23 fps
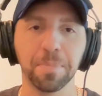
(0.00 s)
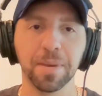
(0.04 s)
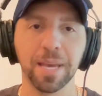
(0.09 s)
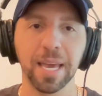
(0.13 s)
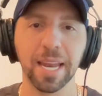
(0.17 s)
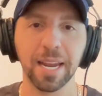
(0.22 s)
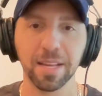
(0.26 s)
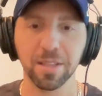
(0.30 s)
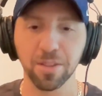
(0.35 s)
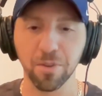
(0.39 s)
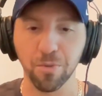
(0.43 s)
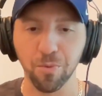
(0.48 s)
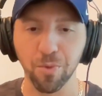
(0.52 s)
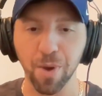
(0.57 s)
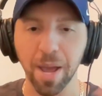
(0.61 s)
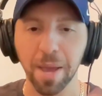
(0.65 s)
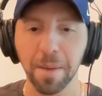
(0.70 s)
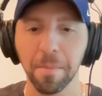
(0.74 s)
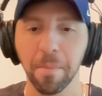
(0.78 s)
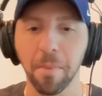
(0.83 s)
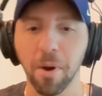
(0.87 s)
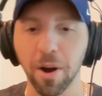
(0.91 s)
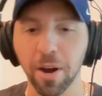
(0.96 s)
getting the
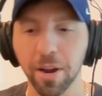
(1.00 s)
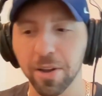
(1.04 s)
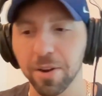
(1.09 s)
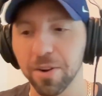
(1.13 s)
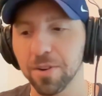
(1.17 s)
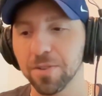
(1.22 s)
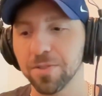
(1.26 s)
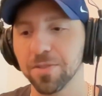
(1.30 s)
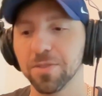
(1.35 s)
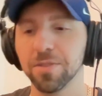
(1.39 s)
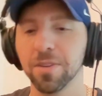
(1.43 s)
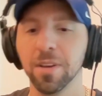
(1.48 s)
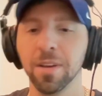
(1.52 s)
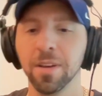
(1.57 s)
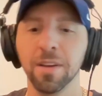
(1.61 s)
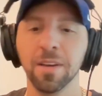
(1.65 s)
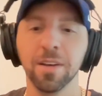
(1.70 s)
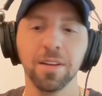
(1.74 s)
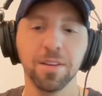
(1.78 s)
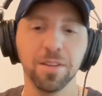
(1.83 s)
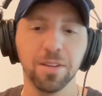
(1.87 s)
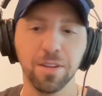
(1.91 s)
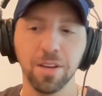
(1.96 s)
right marketers
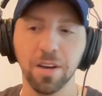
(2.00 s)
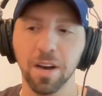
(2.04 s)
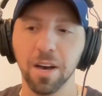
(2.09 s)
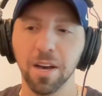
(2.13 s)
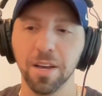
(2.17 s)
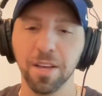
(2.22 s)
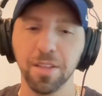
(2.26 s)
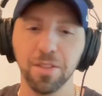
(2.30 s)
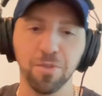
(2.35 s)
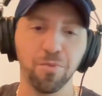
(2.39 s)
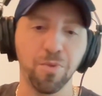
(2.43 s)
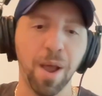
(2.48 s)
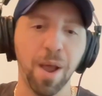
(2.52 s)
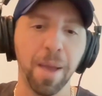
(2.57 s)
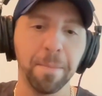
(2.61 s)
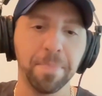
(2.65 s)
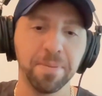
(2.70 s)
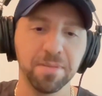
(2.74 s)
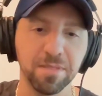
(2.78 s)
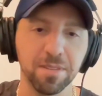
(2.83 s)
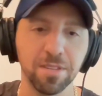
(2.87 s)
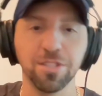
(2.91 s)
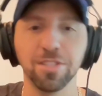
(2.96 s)
in the right
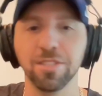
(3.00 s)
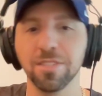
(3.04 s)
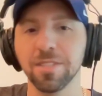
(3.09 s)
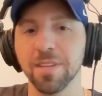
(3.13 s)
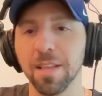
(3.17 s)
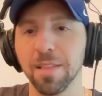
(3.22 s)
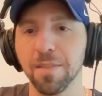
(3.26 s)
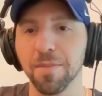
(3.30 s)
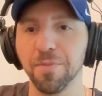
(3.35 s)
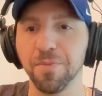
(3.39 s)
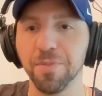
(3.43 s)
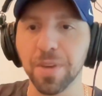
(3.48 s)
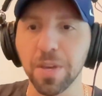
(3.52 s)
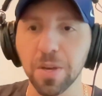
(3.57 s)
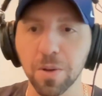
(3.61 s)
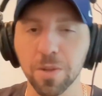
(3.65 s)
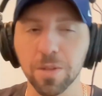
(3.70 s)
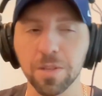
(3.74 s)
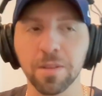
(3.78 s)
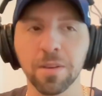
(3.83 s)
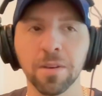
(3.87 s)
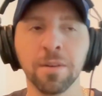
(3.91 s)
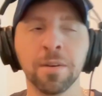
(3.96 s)
positions on the
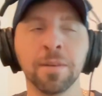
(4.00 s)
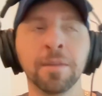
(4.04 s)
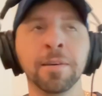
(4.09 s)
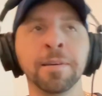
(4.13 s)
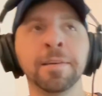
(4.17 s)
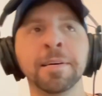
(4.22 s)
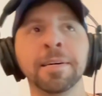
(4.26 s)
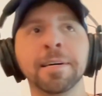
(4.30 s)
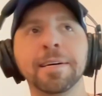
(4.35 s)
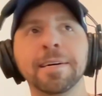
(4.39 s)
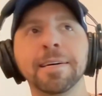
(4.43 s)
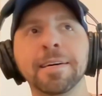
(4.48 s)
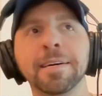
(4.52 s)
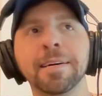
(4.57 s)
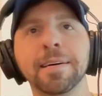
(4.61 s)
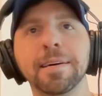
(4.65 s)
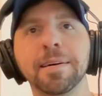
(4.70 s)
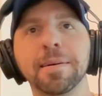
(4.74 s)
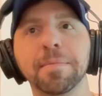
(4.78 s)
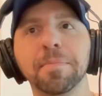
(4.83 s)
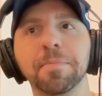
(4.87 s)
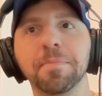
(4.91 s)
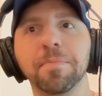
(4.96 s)
field.
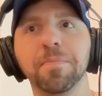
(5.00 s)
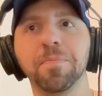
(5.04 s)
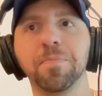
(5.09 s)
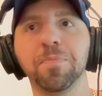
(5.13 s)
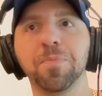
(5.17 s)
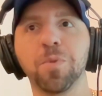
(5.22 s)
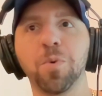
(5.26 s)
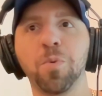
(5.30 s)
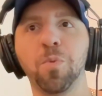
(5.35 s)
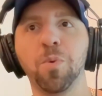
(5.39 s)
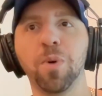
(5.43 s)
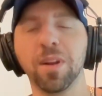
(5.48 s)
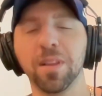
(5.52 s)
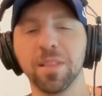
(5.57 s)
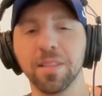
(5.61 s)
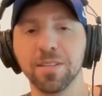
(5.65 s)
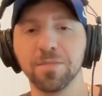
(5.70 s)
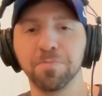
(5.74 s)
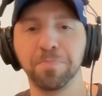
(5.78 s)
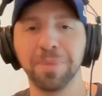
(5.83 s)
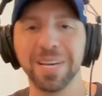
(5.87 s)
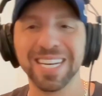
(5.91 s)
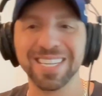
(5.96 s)
One of the
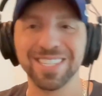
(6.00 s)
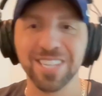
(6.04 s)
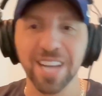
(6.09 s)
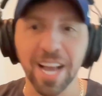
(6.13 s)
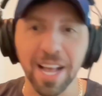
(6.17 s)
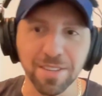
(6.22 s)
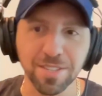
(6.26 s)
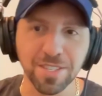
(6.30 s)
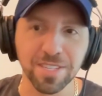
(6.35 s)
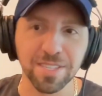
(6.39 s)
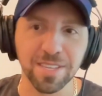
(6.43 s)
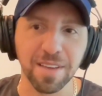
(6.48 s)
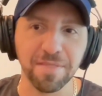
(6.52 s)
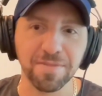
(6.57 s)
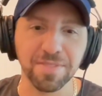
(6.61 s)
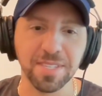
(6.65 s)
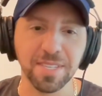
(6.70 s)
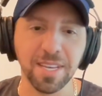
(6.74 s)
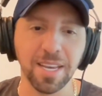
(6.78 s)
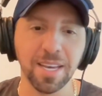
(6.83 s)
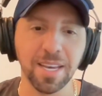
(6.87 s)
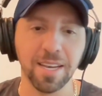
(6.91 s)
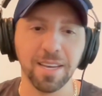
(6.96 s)
big challenges I've
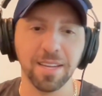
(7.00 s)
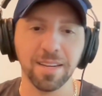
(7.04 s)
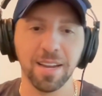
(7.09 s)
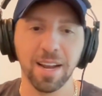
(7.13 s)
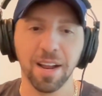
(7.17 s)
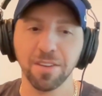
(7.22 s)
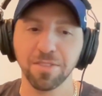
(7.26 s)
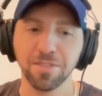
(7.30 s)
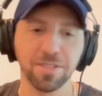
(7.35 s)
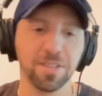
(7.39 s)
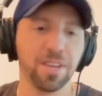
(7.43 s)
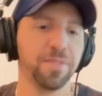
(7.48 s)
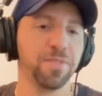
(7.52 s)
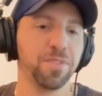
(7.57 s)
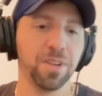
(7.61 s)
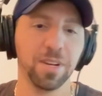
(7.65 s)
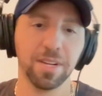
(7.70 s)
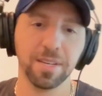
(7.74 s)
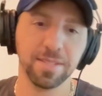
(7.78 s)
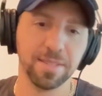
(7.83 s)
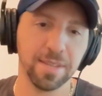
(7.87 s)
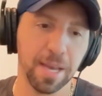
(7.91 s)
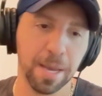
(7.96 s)
seen, and I'll just give you an
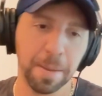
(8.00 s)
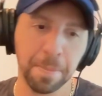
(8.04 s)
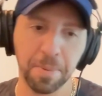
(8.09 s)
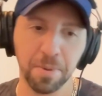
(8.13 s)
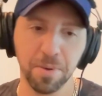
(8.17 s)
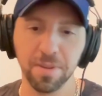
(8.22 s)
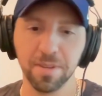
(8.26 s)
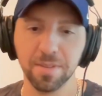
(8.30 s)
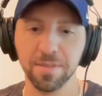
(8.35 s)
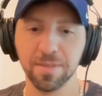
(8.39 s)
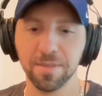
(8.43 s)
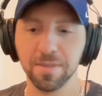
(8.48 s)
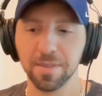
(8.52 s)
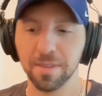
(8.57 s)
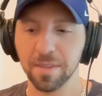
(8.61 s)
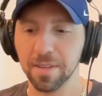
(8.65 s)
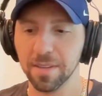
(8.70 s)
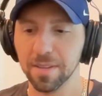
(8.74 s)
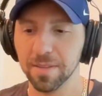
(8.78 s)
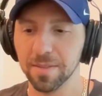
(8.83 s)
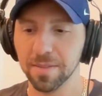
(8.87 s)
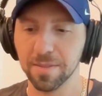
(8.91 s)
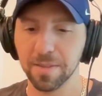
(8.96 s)
example,
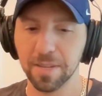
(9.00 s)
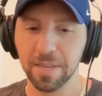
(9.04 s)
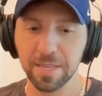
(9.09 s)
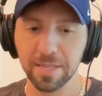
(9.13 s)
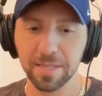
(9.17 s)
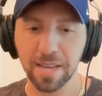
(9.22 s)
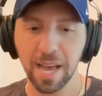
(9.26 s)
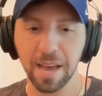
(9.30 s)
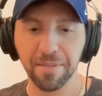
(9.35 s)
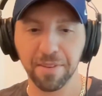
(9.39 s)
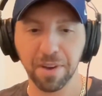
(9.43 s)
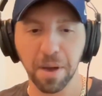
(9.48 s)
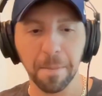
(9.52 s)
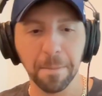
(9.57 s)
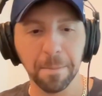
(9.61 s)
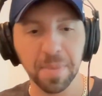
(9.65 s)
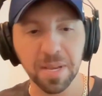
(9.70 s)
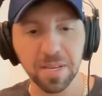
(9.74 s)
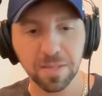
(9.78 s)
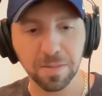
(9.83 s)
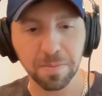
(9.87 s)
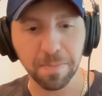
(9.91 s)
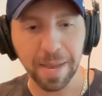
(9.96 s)
is having a
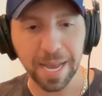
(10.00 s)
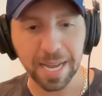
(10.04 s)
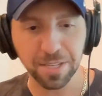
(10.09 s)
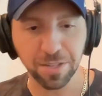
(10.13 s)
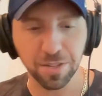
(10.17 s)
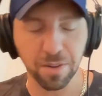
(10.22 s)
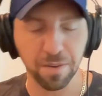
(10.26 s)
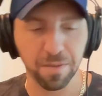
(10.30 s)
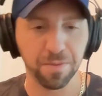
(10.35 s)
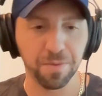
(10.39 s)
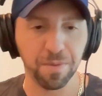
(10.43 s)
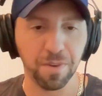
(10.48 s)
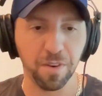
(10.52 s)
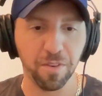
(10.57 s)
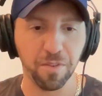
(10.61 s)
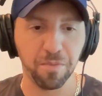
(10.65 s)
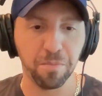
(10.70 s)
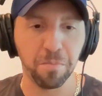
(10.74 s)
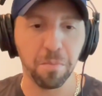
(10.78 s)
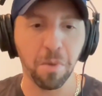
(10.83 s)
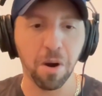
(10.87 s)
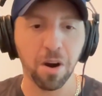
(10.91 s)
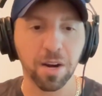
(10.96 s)
mismatch of
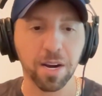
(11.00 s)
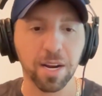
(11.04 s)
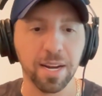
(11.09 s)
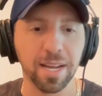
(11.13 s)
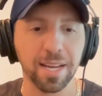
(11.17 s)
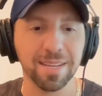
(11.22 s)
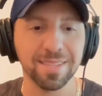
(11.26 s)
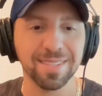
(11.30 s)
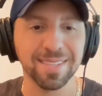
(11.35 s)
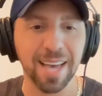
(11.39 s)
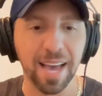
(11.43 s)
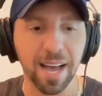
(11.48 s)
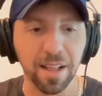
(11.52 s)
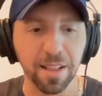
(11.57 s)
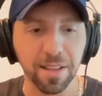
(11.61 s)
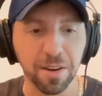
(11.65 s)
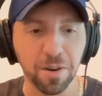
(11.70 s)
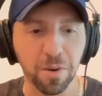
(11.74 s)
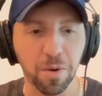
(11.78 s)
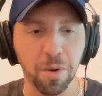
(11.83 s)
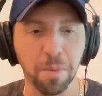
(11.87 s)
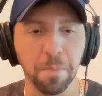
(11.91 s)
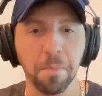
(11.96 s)
marketing
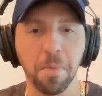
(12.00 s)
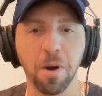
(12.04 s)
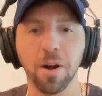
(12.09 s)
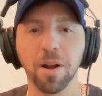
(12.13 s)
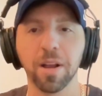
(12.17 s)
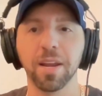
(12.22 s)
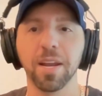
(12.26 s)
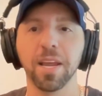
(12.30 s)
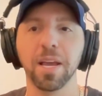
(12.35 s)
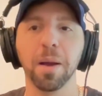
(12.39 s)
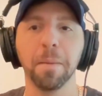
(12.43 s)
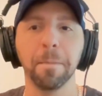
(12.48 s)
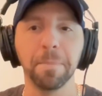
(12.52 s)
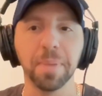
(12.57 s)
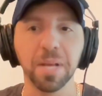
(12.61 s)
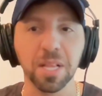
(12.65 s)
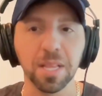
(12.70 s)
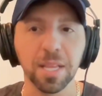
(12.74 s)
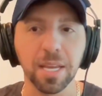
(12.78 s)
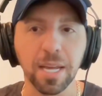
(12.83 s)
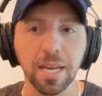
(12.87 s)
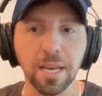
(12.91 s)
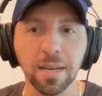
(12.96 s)
talent or marketing
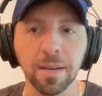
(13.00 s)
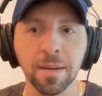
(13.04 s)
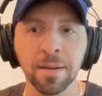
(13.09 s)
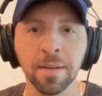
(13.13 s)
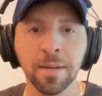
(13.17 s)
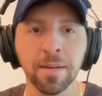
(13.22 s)
ability